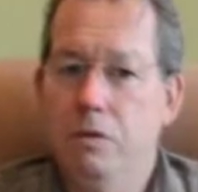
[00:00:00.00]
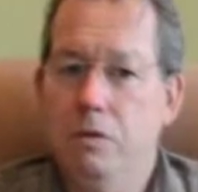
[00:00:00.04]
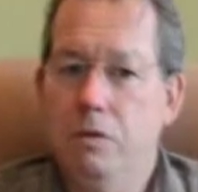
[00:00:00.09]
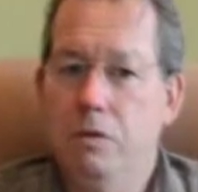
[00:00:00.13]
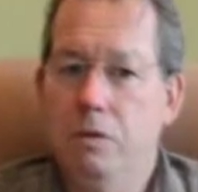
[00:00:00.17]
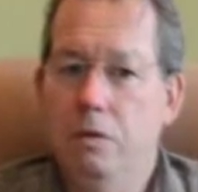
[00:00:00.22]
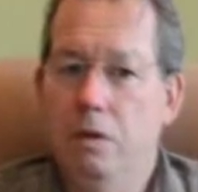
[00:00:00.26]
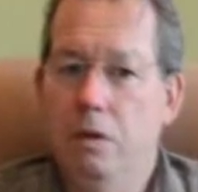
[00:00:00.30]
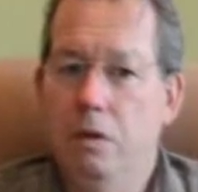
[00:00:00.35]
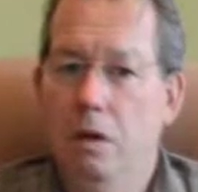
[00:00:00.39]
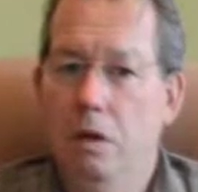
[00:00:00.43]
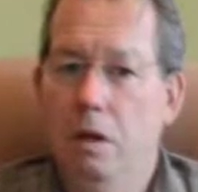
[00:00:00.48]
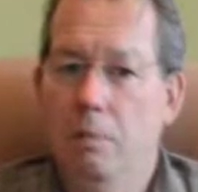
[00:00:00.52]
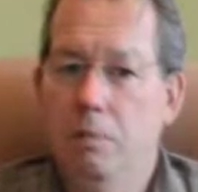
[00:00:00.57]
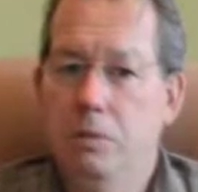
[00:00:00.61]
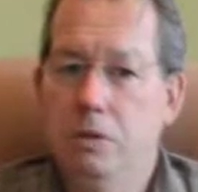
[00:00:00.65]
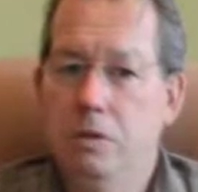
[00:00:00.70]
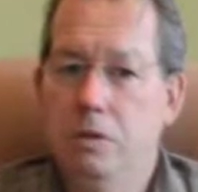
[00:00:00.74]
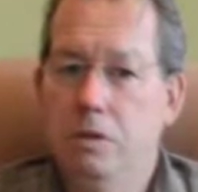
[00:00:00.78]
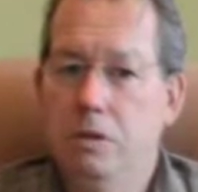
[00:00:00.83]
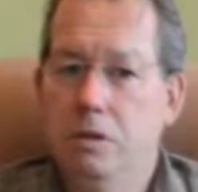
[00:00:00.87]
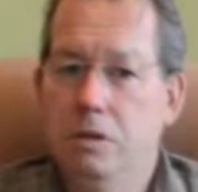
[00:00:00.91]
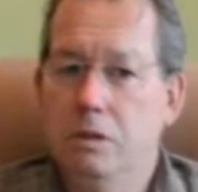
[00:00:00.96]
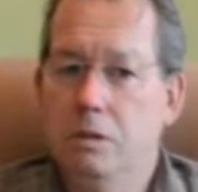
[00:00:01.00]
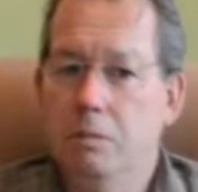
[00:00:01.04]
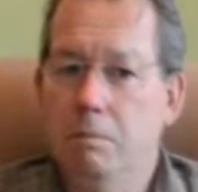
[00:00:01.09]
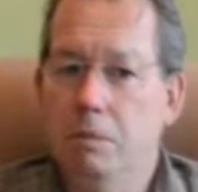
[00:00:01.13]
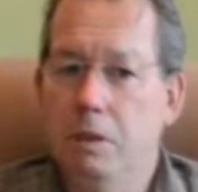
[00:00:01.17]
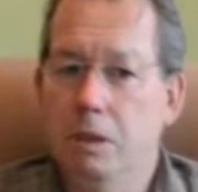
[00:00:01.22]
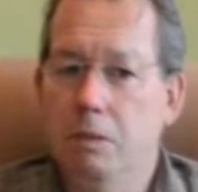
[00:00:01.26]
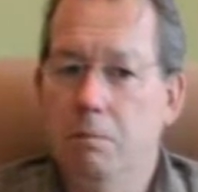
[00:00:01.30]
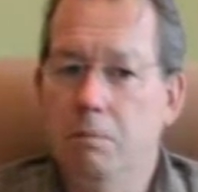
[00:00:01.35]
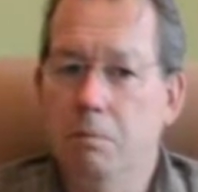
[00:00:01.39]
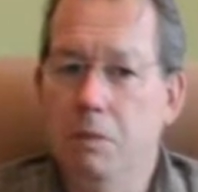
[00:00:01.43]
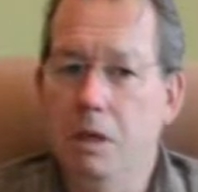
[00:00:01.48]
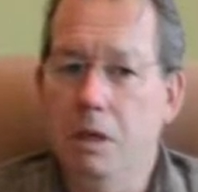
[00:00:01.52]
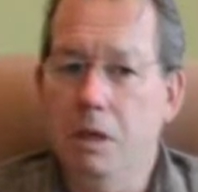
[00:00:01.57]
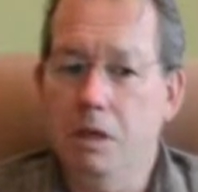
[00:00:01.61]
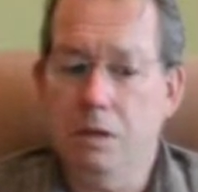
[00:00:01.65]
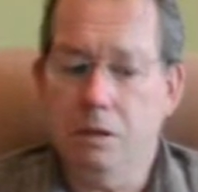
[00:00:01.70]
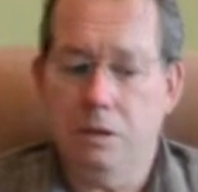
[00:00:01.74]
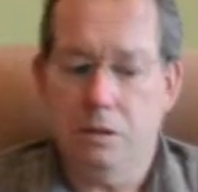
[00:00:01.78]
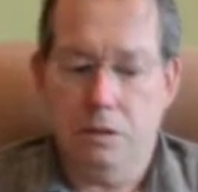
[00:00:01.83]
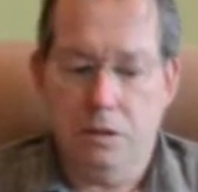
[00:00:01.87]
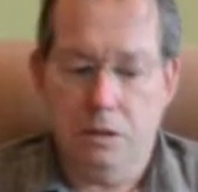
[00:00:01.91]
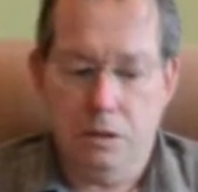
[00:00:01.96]
the opportunities to make many
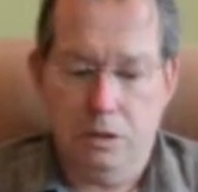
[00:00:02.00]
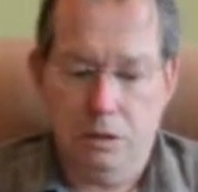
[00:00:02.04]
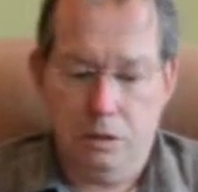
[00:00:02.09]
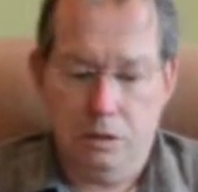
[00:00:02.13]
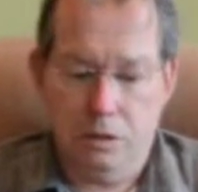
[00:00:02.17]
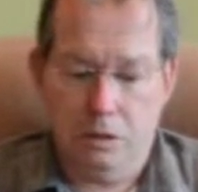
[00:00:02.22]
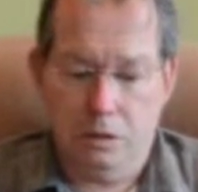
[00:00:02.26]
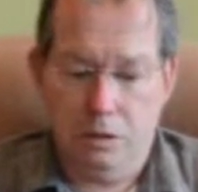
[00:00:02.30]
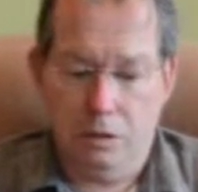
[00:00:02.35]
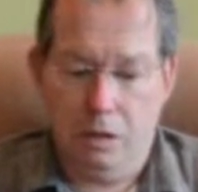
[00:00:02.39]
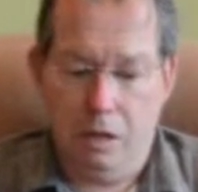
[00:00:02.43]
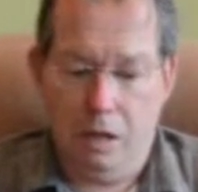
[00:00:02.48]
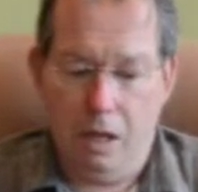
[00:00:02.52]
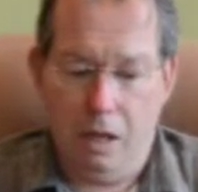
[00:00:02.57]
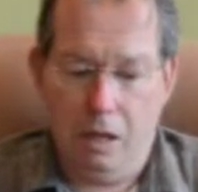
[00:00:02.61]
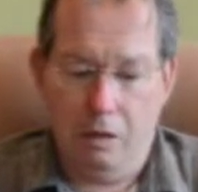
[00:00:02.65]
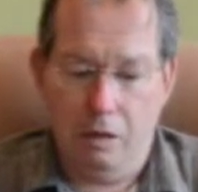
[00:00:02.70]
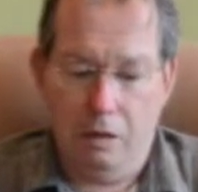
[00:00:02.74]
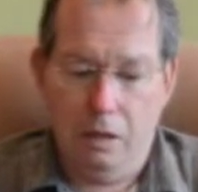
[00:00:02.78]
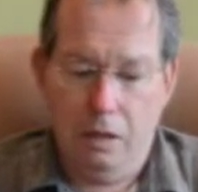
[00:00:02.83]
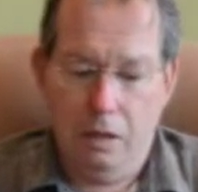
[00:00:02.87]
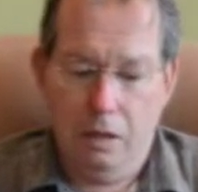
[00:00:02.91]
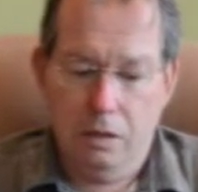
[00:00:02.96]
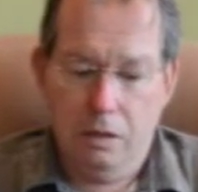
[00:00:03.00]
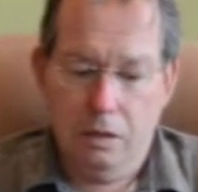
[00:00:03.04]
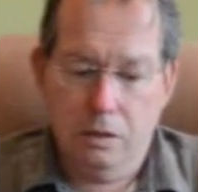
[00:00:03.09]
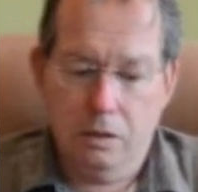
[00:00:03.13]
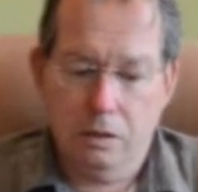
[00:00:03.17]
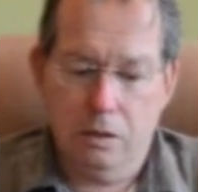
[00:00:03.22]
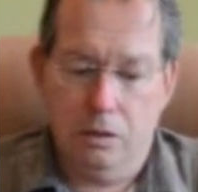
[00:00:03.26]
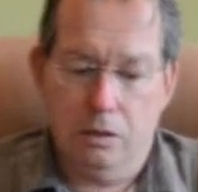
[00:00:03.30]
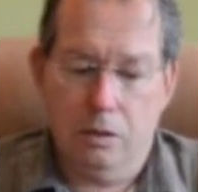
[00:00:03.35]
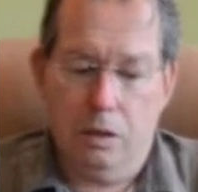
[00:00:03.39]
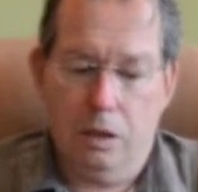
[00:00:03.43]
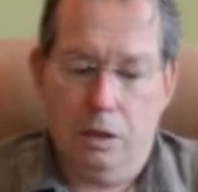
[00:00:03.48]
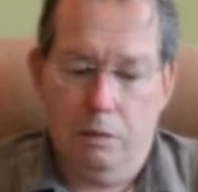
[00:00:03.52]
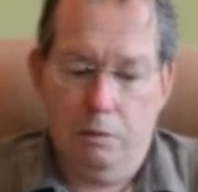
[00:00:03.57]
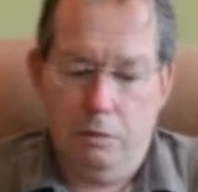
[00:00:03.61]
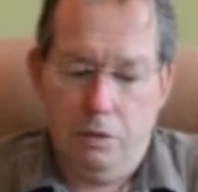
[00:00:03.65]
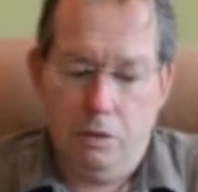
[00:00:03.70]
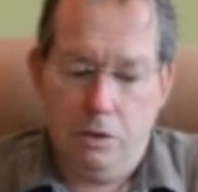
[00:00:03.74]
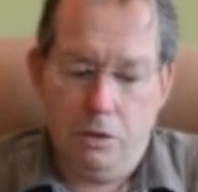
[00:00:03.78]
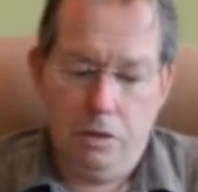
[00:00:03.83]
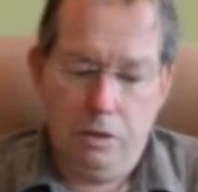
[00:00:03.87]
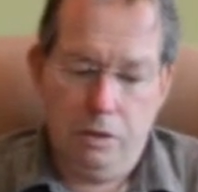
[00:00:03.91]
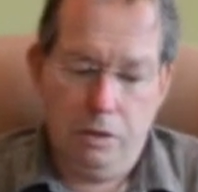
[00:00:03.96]
decisions on how to go on
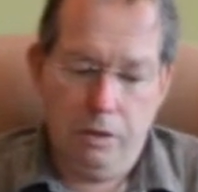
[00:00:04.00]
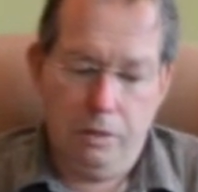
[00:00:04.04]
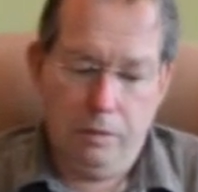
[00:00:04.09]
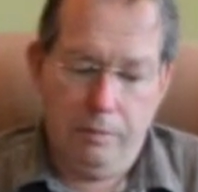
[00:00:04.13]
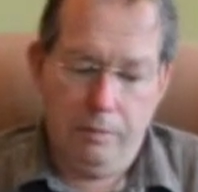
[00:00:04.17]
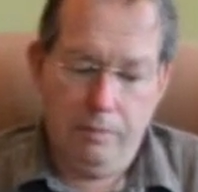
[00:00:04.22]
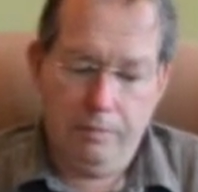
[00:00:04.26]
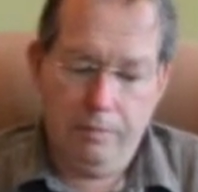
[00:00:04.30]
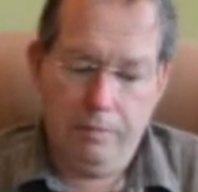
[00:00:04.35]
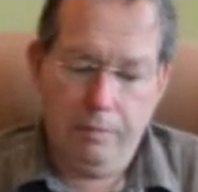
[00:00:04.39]
a journey.